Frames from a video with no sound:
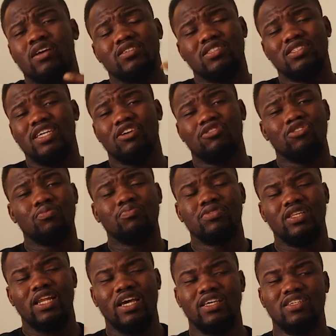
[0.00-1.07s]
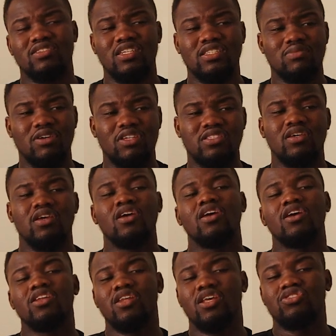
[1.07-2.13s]
Since I could not print like a statement,
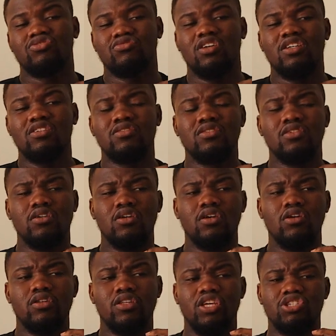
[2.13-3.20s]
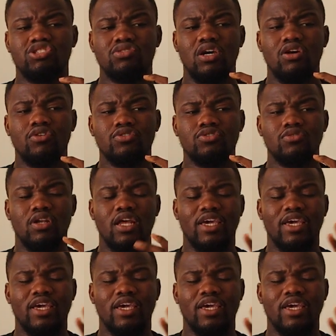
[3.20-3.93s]
Nigeria also,